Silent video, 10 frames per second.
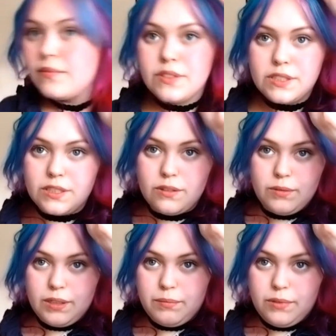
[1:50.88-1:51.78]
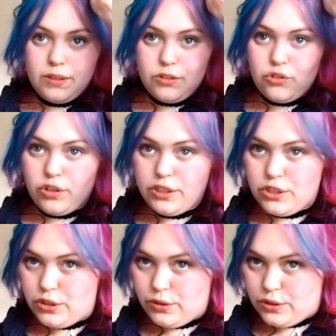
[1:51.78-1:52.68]
So what I'm trying
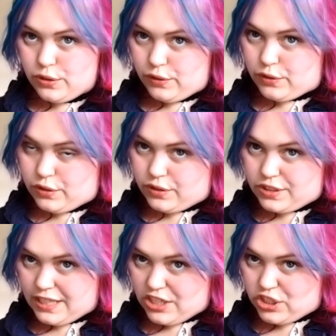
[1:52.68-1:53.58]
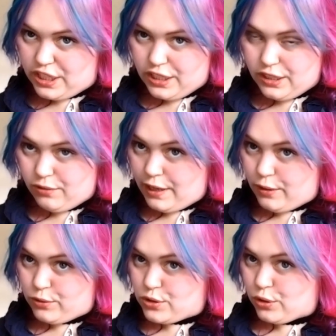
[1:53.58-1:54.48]
to do is sort of sectioning a
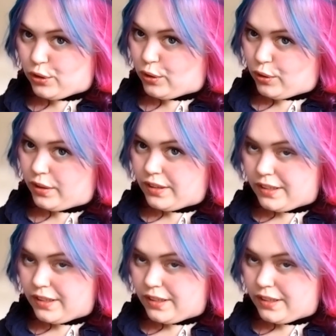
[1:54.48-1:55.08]
round circle